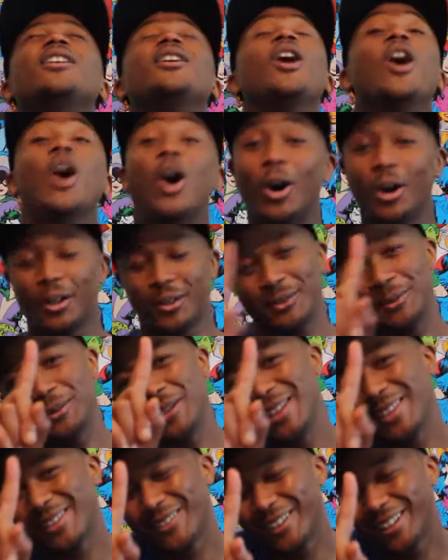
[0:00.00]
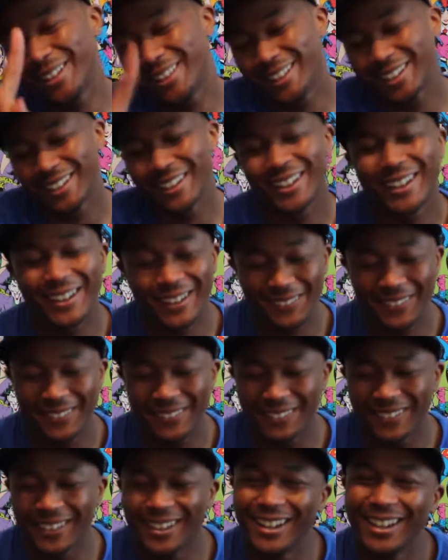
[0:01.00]
Oh, the one thing.
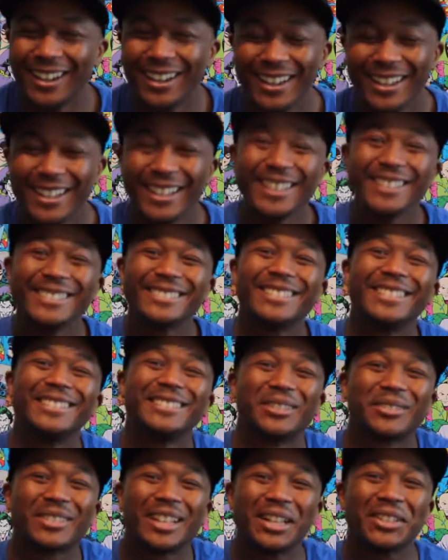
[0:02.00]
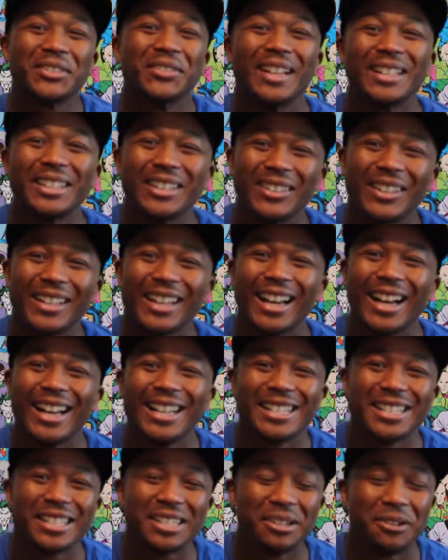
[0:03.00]
So subscribe to my channel,
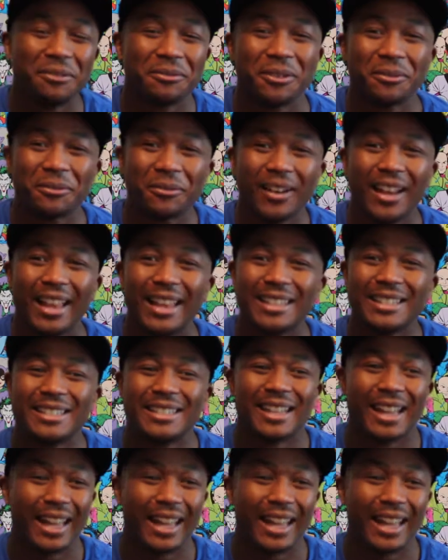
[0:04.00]
guys. Share with your friends.